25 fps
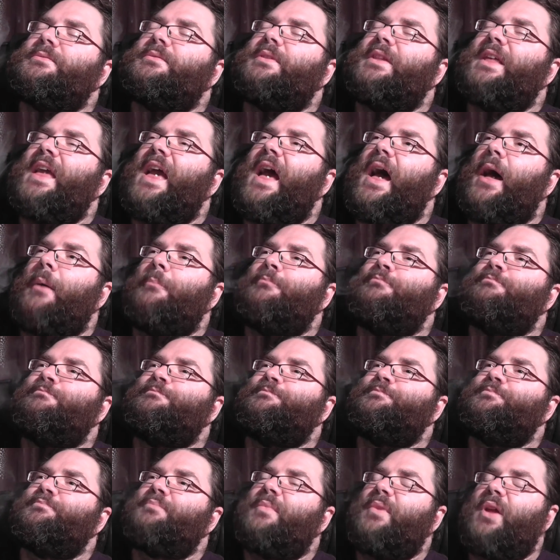Yeah,
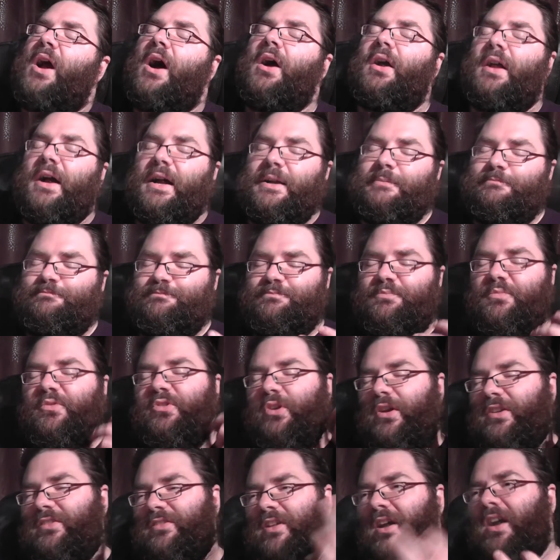okay,
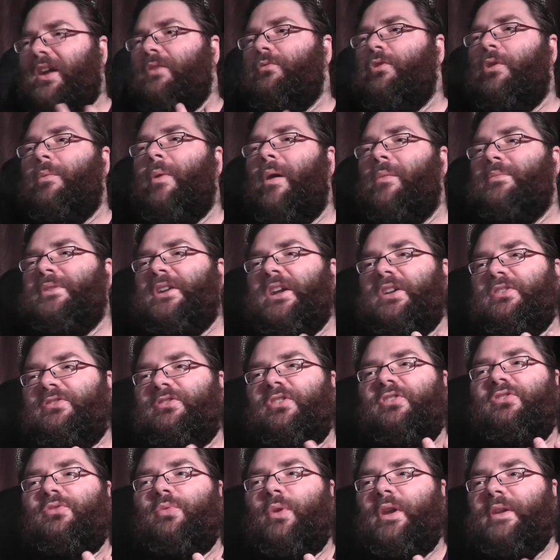so it's like a rhubarb and
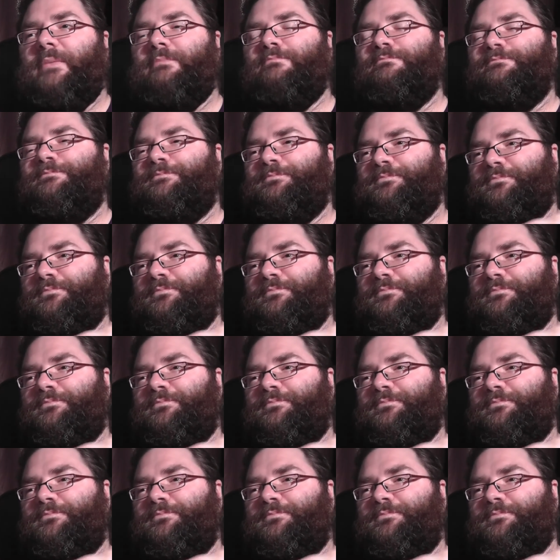custard sweet,